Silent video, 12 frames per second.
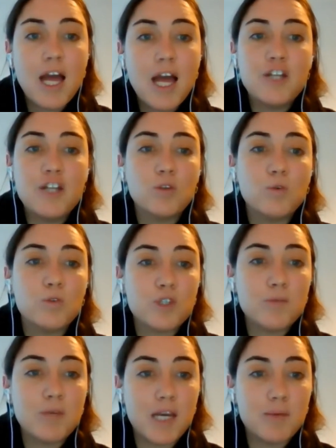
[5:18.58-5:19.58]
and you'll also
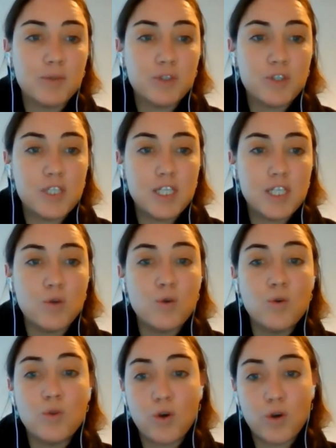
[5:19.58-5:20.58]
be able to see
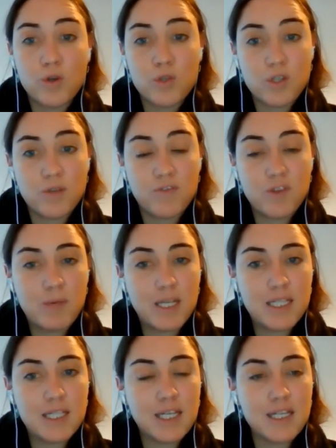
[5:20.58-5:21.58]
who the host of the
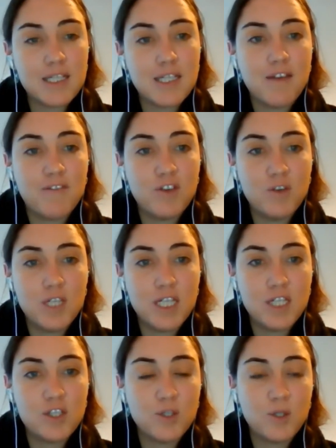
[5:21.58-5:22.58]
meeting is if you
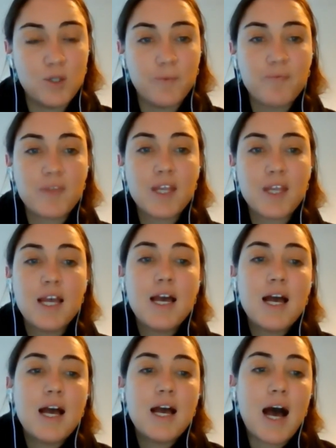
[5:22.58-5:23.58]
need to.
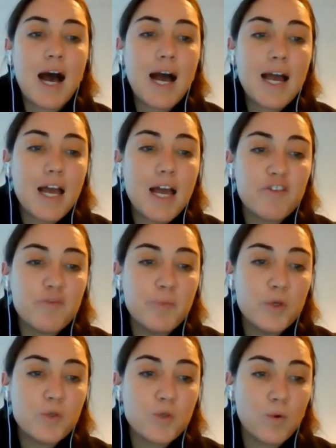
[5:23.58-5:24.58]
I have
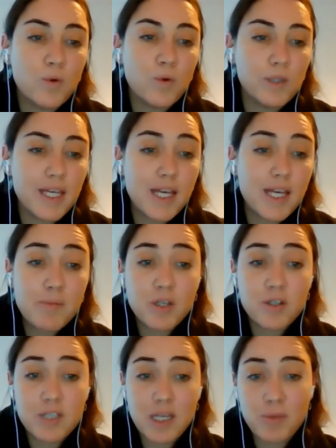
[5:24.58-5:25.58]
mute all here
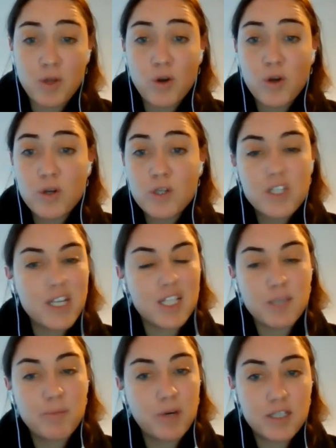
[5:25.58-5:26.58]
because I'm the host. As a
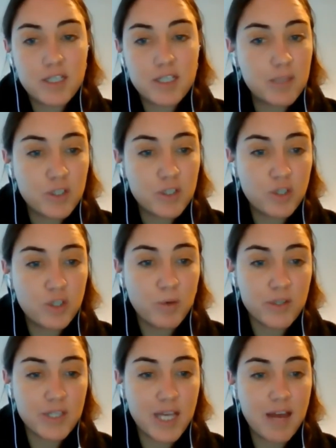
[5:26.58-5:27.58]
participant, you
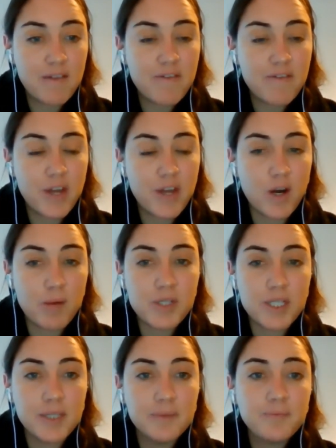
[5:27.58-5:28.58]
won't have that
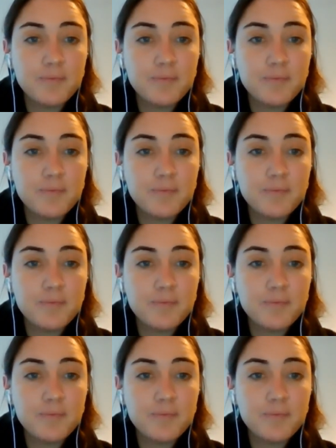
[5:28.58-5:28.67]
option.